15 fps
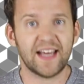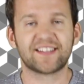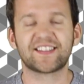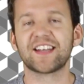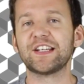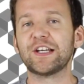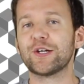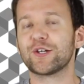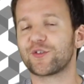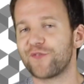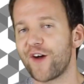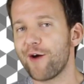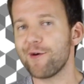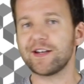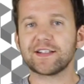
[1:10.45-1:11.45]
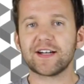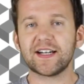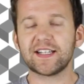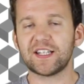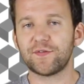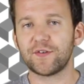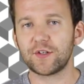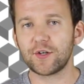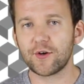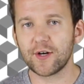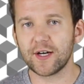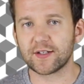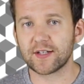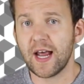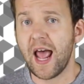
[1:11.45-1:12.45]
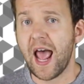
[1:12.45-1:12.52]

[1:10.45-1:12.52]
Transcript: It suddenly looks very dicey for Norwich.